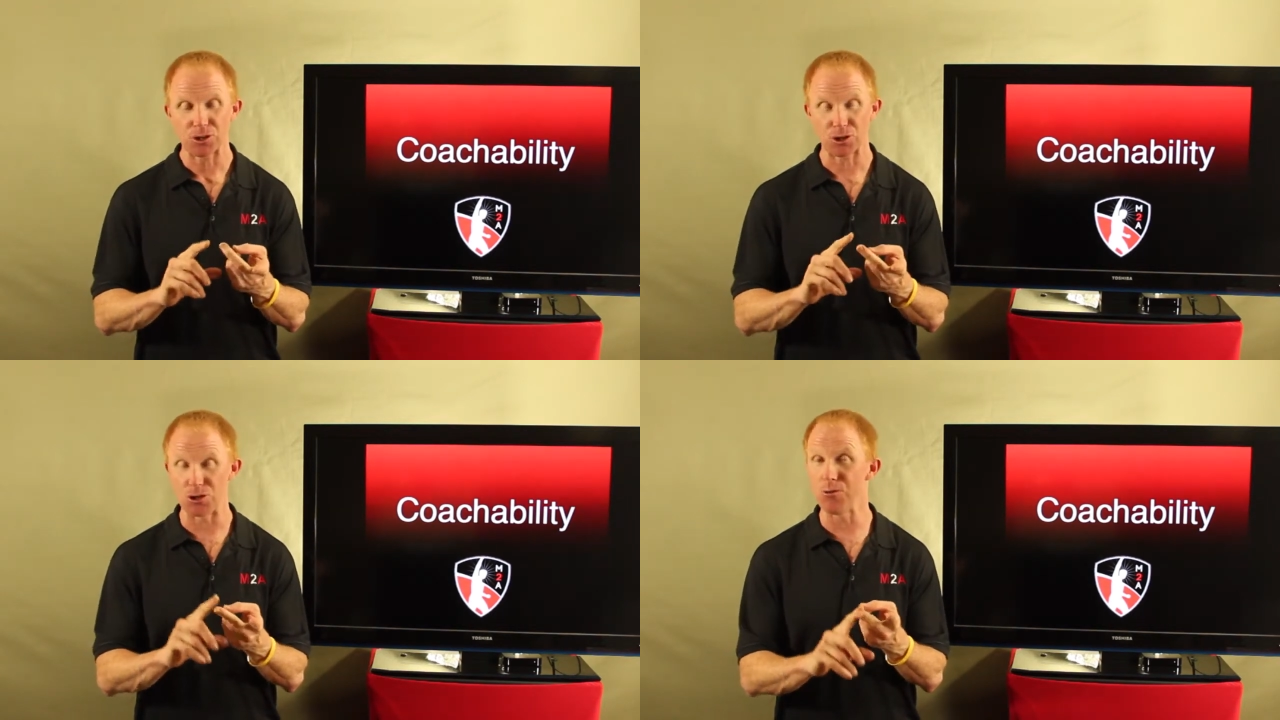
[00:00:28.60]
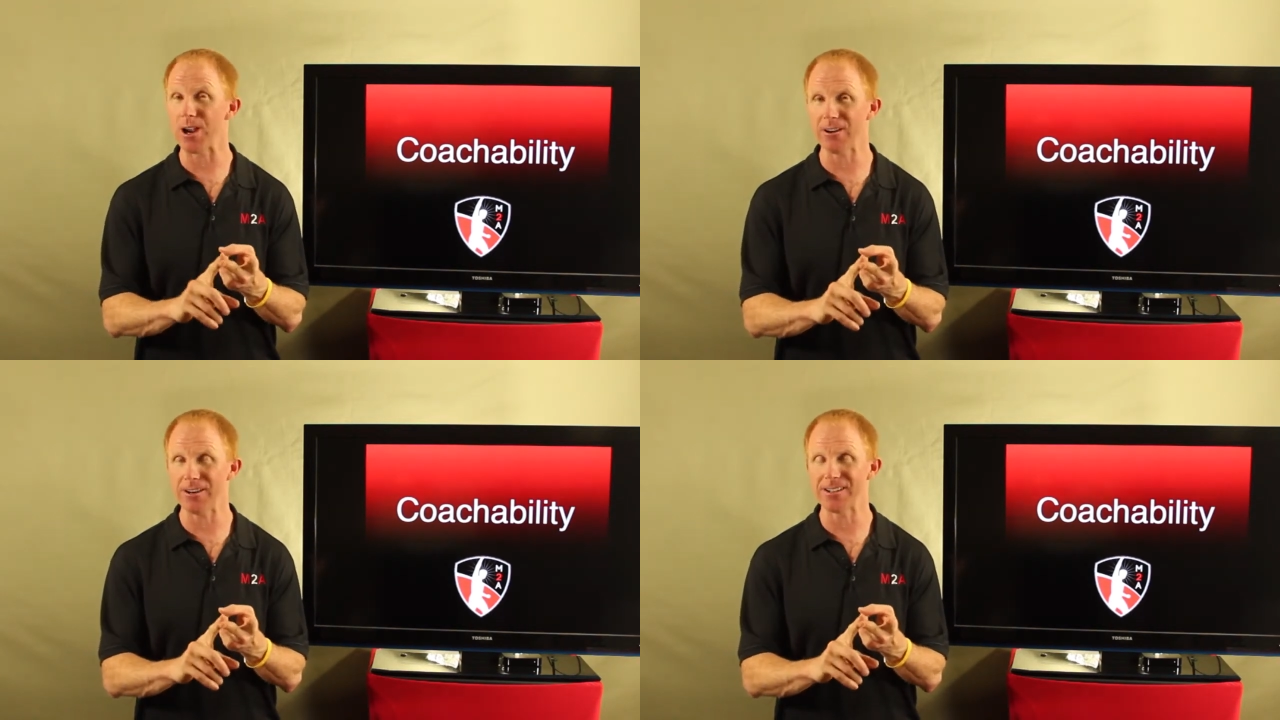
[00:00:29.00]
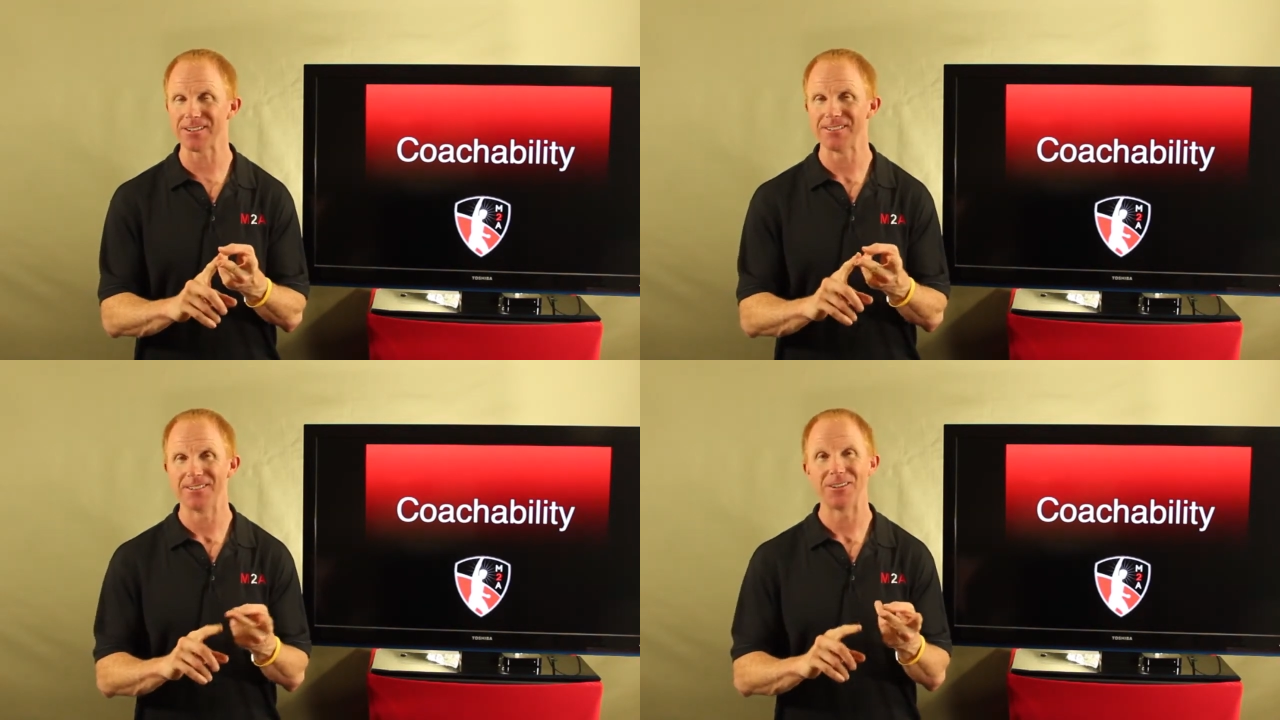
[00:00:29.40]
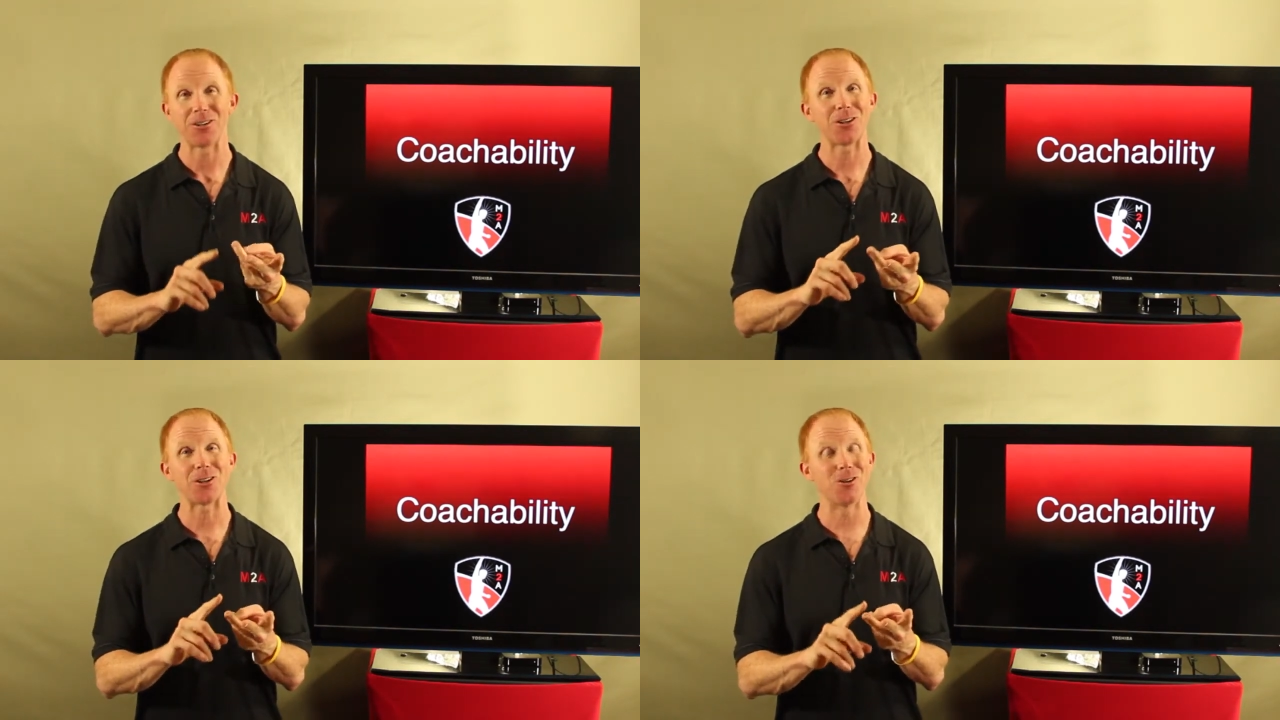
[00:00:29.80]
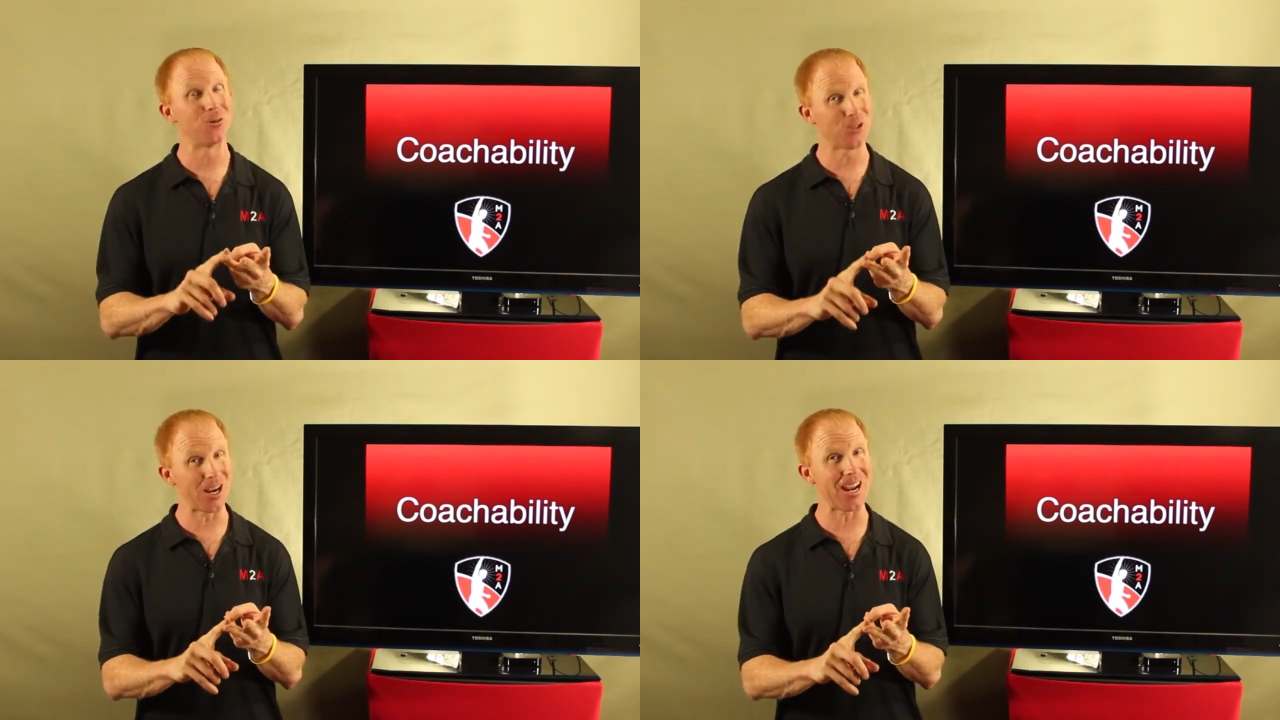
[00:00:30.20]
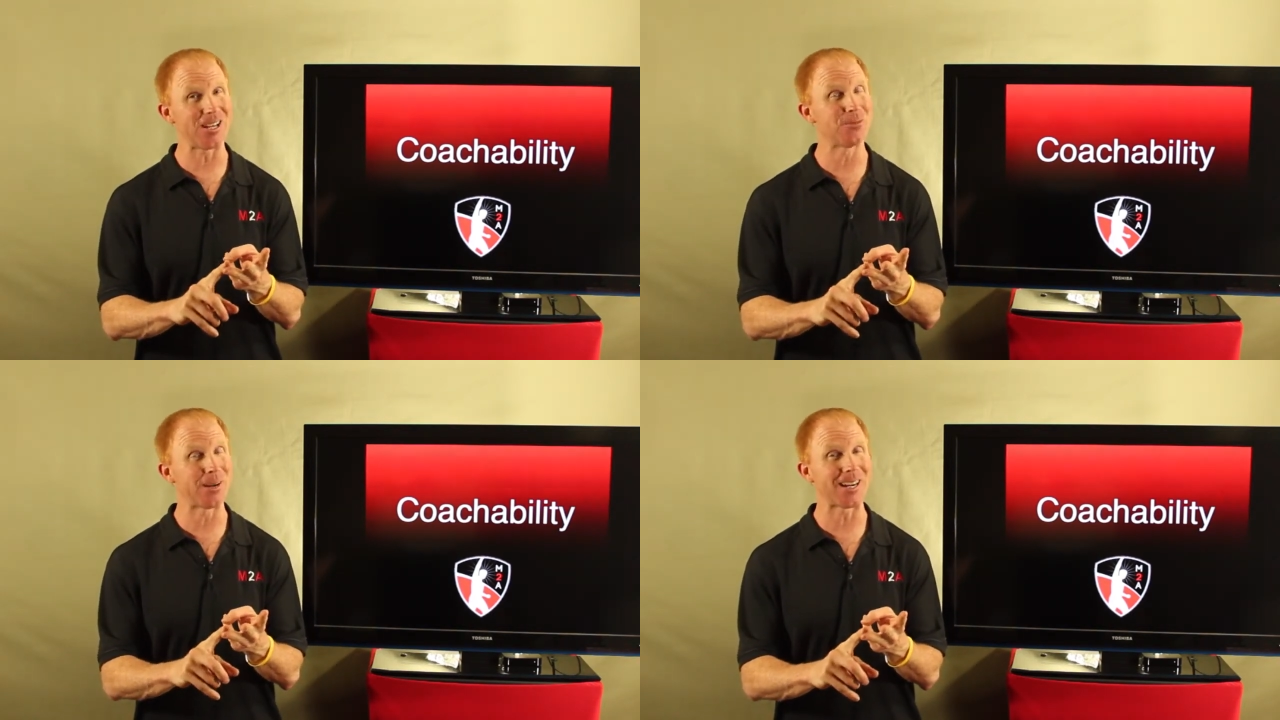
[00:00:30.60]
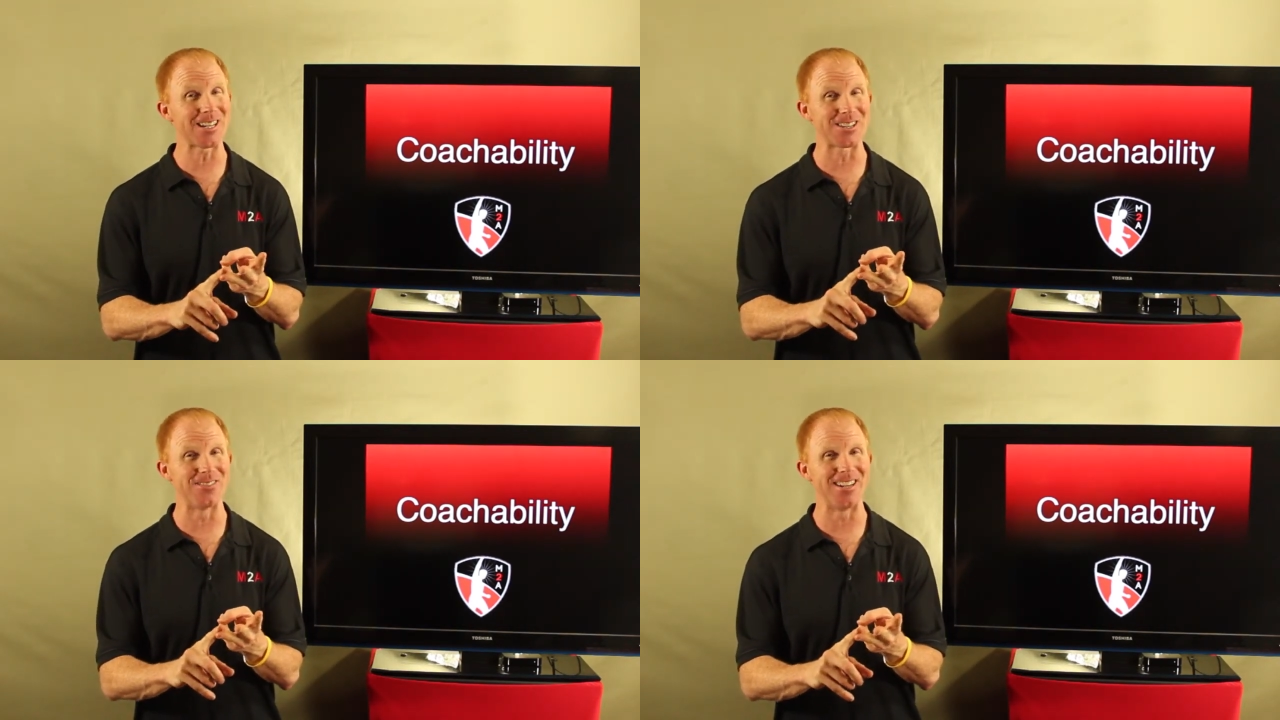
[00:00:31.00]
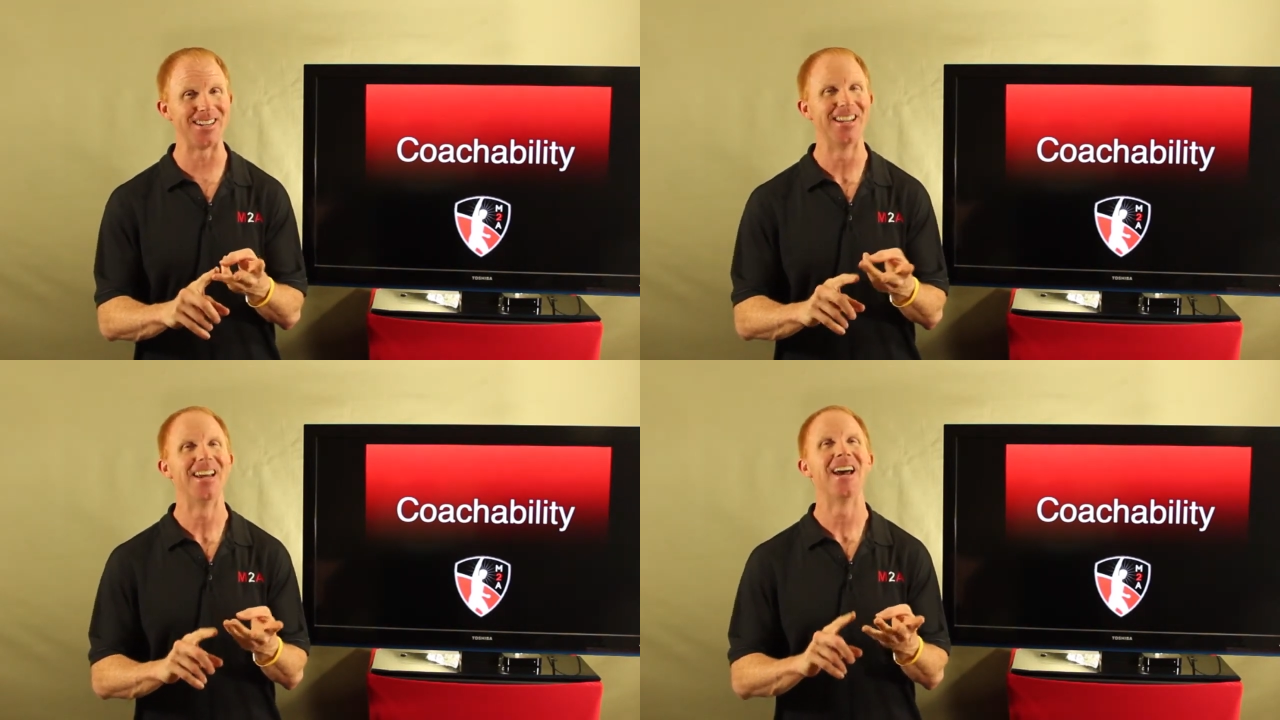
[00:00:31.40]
you hear it, you change because of it,